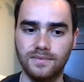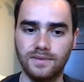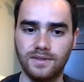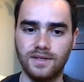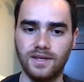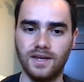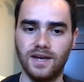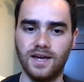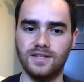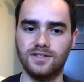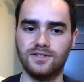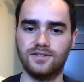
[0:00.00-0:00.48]

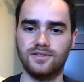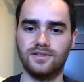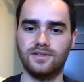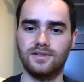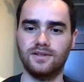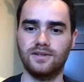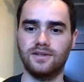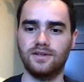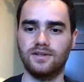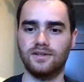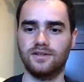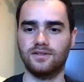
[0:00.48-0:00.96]
Yes.
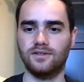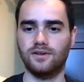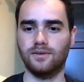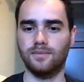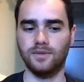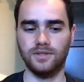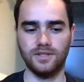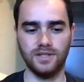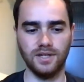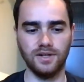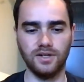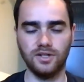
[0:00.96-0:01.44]
So
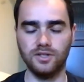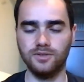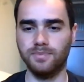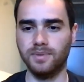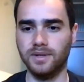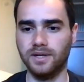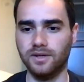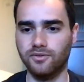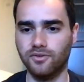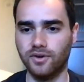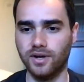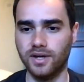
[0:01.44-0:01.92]
material's
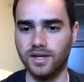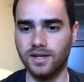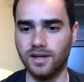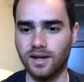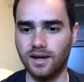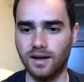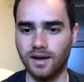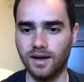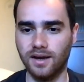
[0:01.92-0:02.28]
been great.